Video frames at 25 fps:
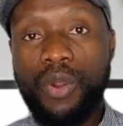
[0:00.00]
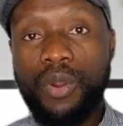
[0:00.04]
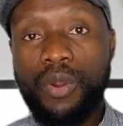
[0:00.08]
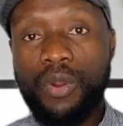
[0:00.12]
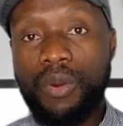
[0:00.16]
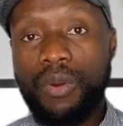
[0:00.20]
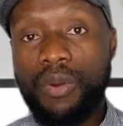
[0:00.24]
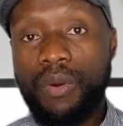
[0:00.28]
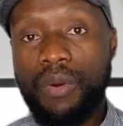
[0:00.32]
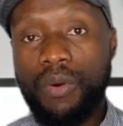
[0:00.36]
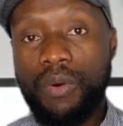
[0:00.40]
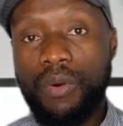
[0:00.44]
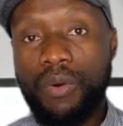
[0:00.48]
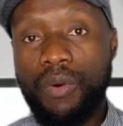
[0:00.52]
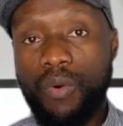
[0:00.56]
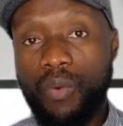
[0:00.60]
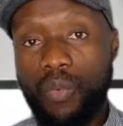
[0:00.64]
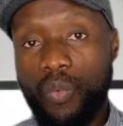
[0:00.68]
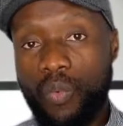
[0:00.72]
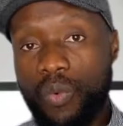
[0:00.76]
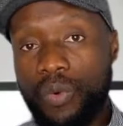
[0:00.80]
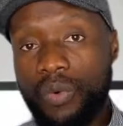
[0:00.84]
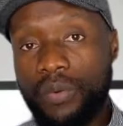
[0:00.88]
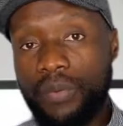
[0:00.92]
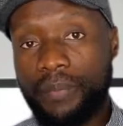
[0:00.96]
who
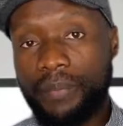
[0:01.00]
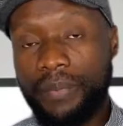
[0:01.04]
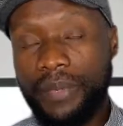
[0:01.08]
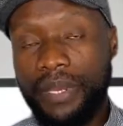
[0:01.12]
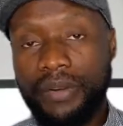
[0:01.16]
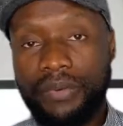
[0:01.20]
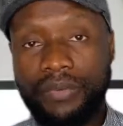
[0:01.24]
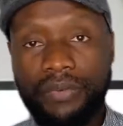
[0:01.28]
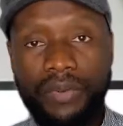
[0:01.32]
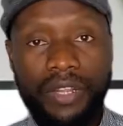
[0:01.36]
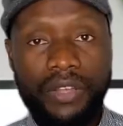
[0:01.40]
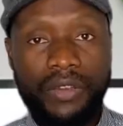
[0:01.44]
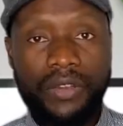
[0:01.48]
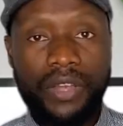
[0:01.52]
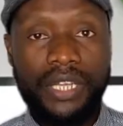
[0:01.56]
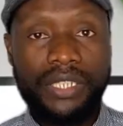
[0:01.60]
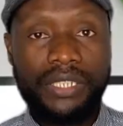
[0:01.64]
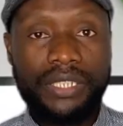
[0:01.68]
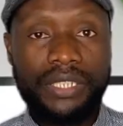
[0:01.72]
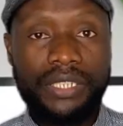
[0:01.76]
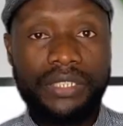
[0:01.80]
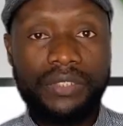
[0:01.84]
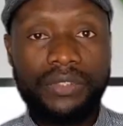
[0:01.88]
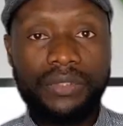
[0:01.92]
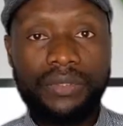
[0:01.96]
would be
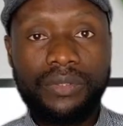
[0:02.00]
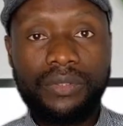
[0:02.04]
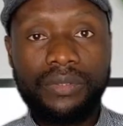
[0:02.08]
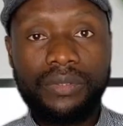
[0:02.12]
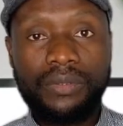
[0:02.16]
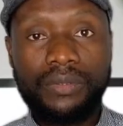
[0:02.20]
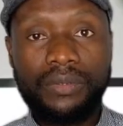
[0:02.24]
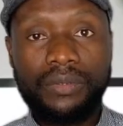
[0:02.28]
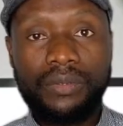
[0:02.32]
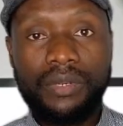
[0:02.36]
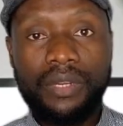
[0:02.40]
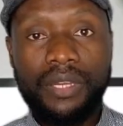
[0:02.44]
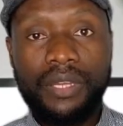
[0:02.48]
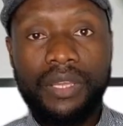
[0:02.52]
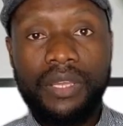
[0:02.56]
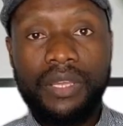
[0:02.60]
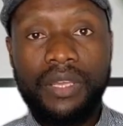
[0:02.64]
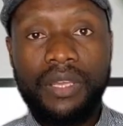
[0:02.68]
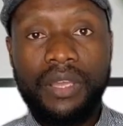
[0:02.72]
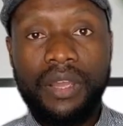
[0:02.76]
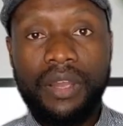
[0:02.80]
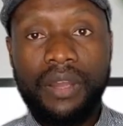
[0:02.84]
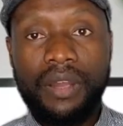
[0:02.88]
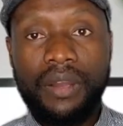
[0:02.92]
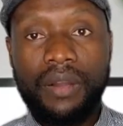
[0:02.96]
relocating to
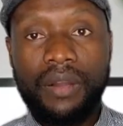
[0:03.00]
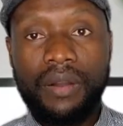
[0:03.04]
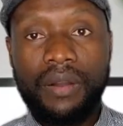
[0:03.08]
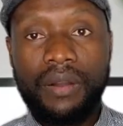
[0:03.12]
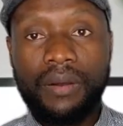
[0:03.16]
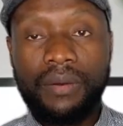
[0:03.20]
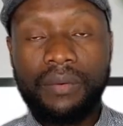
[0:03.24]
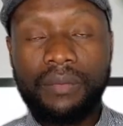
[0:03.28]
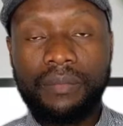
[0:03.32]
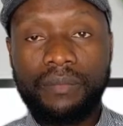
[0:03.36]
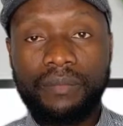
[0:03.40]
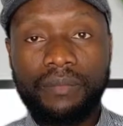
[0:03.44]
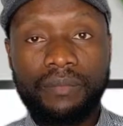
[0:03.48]
um,